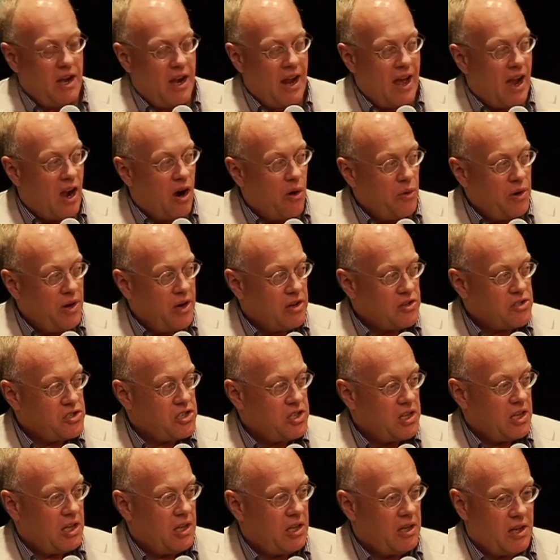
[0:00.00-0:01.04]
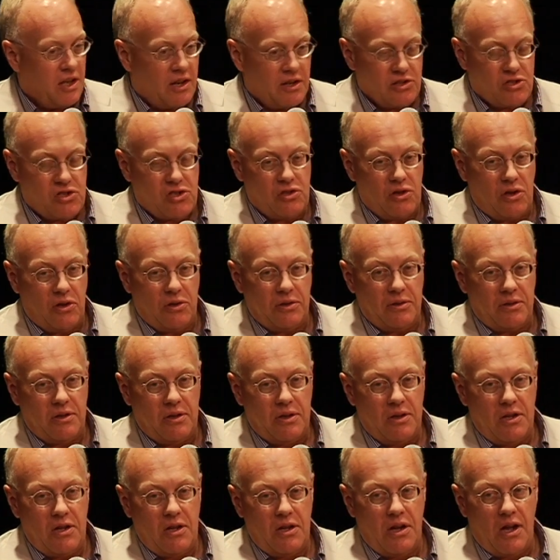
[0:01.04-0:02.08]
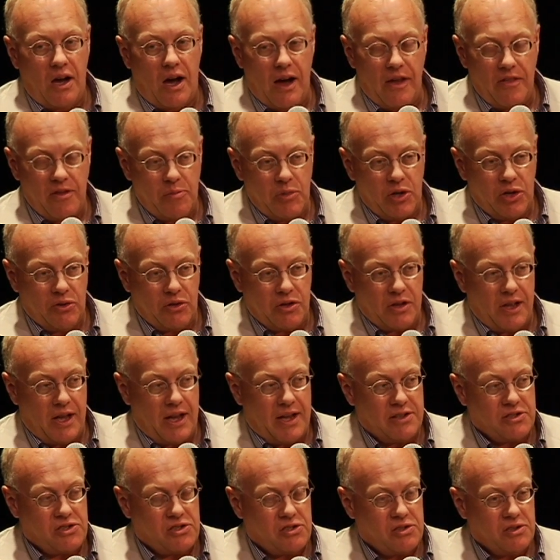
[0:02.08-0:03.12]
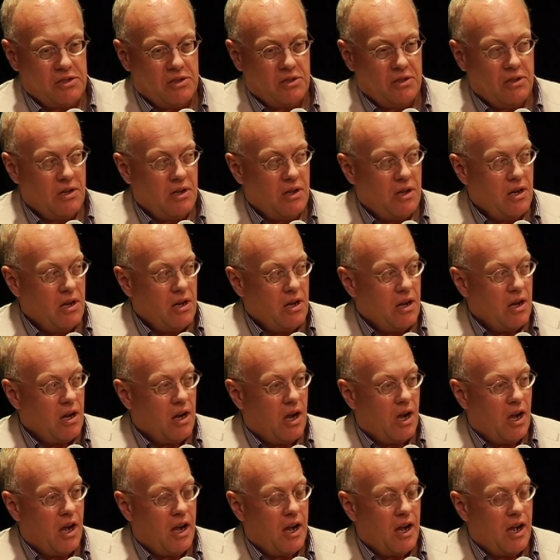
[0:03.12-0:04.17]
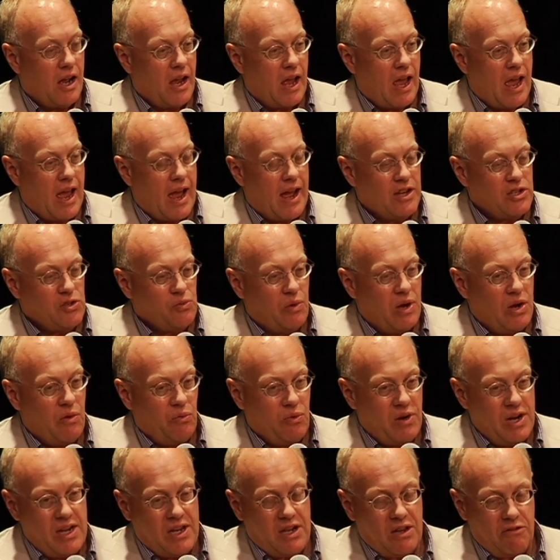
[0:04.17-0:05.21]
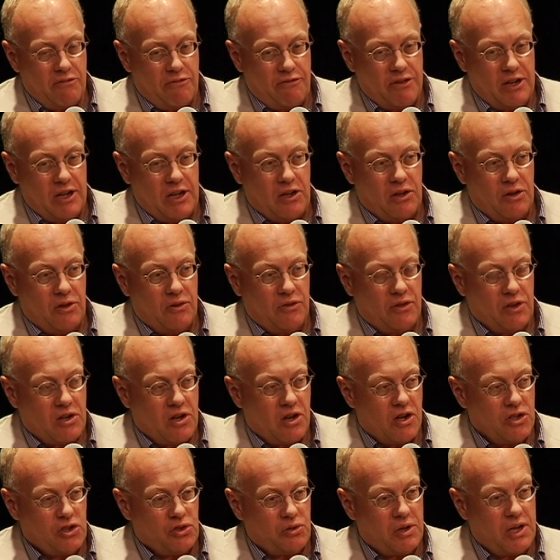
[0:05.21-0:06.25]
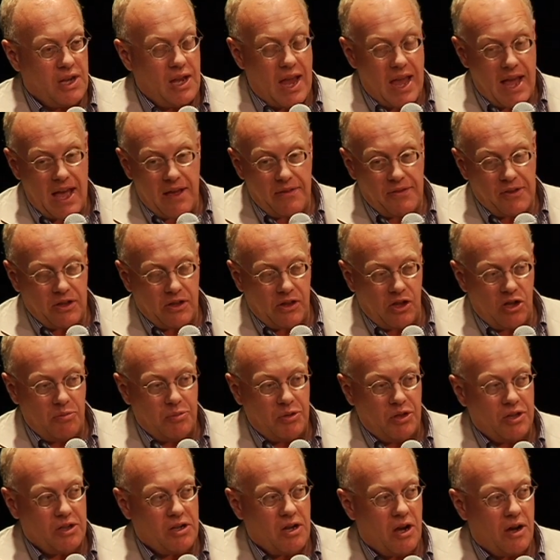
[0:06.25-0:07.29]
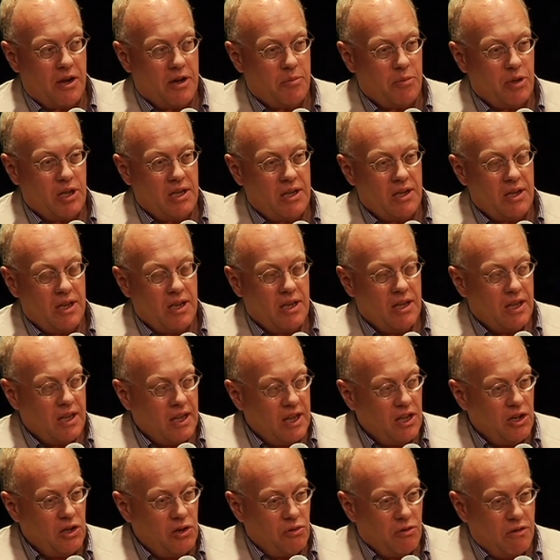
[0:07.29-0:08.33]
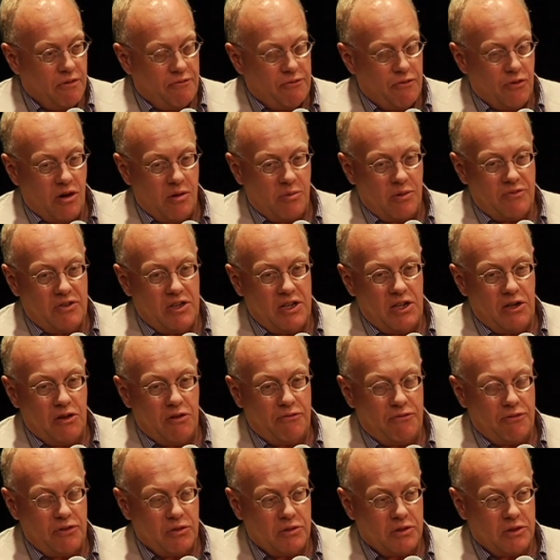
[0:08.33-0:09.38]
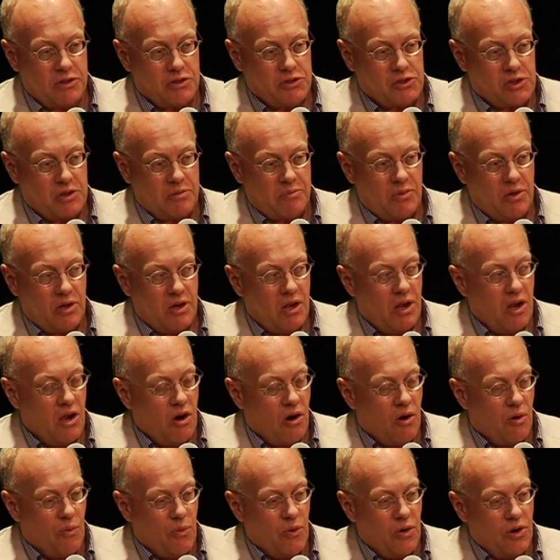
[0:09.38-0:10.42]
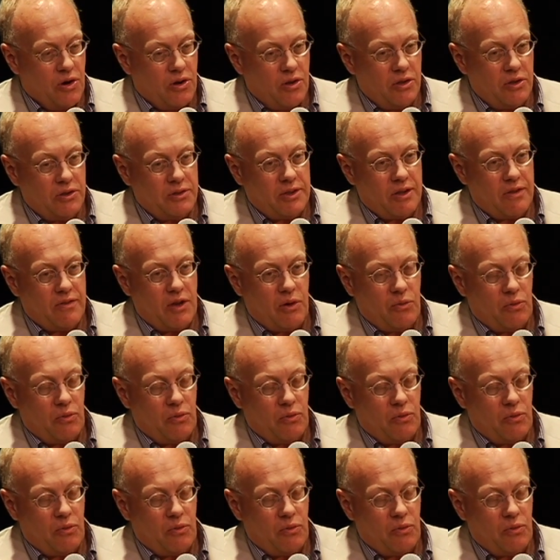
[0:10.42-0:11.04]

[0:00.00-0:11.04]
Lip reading: now we are seeing an assault on the middle class as we reconfigure the country and the global economy into a form of neo-feudalism, a world that